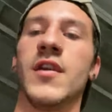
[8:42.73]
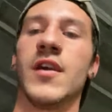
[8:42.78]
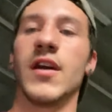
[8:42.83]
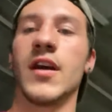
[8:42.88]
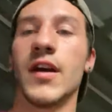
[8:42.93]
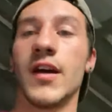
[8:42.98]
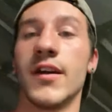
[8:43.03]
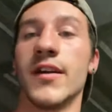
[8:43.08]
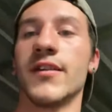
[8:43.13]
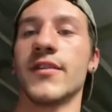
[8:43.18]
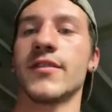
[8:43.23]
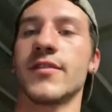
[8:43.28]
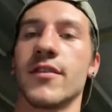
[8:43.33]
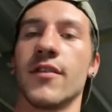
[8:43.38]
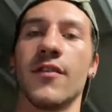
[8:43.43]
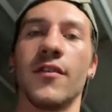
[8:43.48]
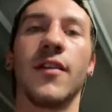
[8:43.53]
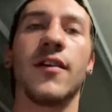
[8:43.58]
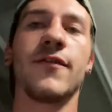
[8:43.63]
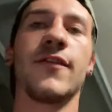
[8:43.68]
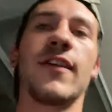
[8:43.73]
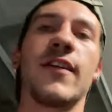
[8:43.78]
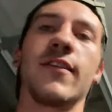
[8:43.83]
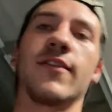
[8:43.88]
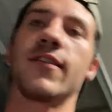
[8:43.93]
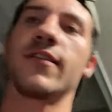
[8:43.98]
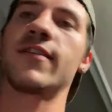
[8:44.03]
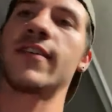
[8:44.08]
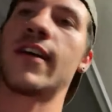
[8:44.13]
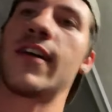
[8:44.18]
All right, so I found the
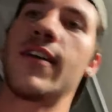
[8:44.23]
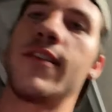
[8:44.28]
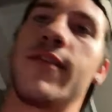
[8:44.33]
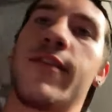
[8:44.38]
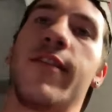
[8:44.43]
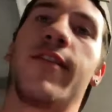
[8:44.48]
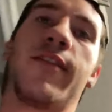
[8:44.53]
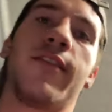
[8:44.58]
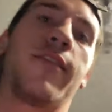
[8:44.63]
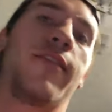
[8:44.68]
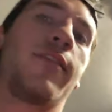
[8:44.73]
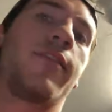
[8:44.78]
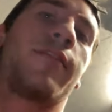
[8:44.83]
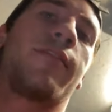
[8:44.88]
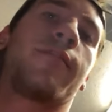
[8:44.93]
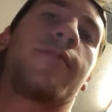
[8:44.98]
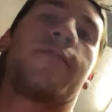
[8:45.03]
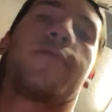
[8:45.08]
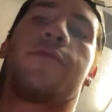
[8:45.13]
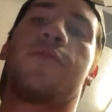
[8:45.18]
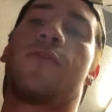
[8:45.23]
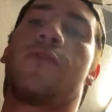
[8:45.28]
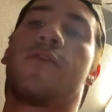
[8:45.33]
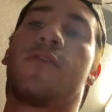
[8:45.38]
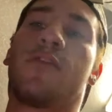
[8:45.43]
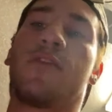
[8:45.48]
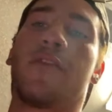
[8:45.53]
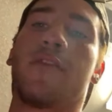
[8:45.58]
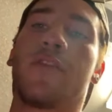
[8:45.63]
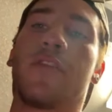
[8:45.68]
sizes for
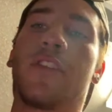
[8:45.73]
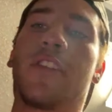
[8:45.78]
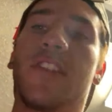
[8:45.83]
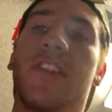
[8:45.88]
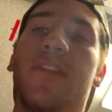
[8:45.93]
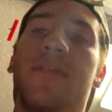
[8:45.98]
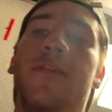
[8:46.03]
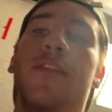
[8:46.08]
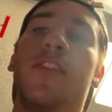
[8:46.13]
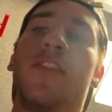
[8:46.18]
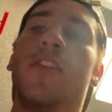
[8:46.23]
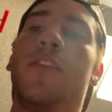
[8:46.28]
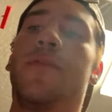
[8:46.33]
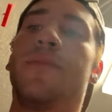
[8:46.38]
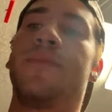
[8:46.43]
the shifter.